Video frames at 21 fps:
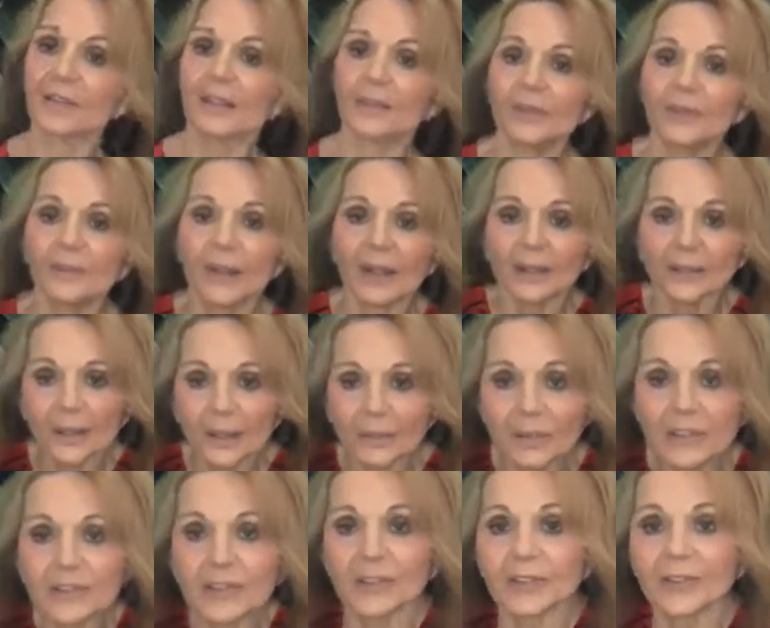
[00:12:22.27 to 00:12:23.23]
anyway,
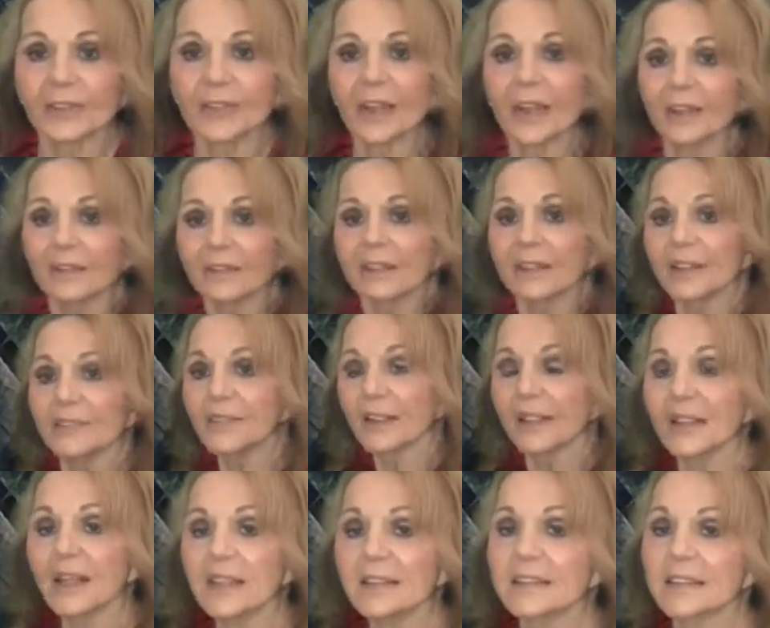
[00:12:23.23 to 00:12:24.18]
let me turn around, give
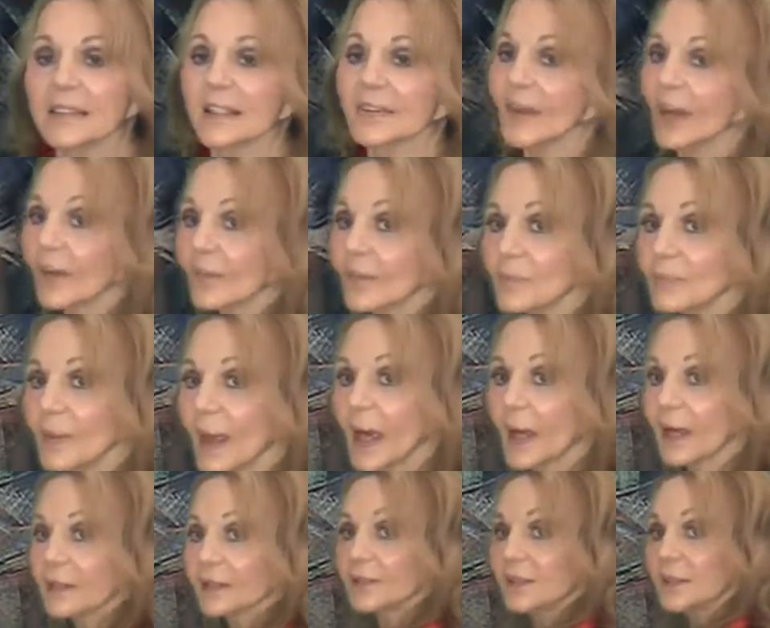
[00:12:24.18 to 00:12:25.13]
you an idea of how the
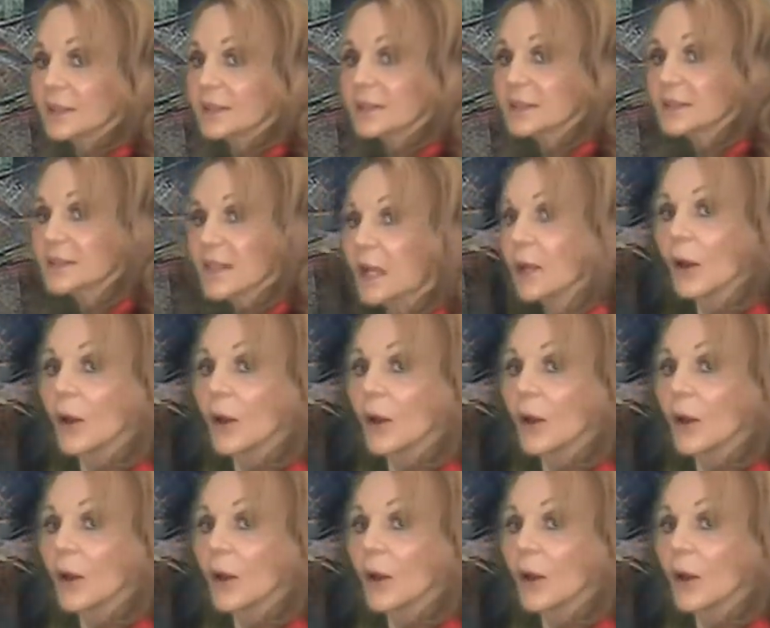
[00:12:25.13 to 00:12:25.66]
back looks.